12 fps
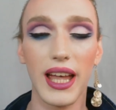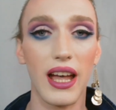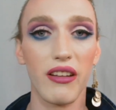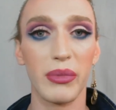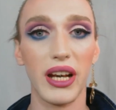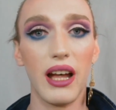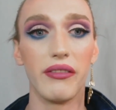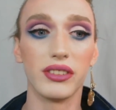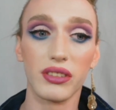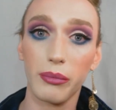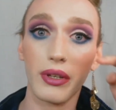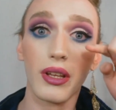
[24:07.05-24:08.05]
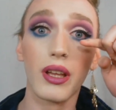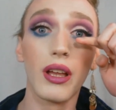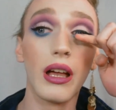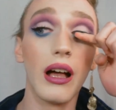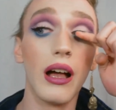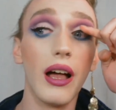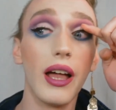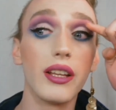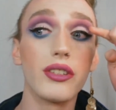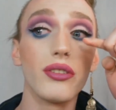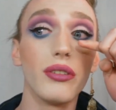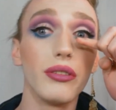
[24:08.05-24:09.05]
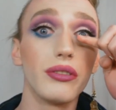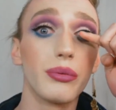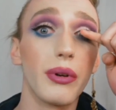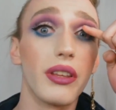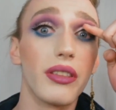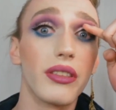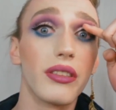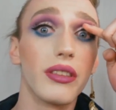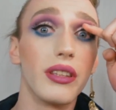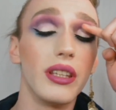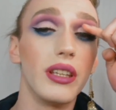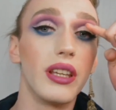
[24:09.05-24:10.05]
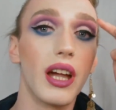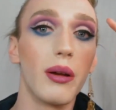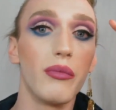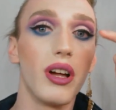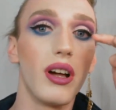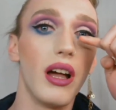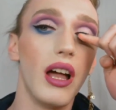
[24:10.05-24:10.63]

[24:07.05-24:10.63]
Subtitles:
I've been having some issues with the camera,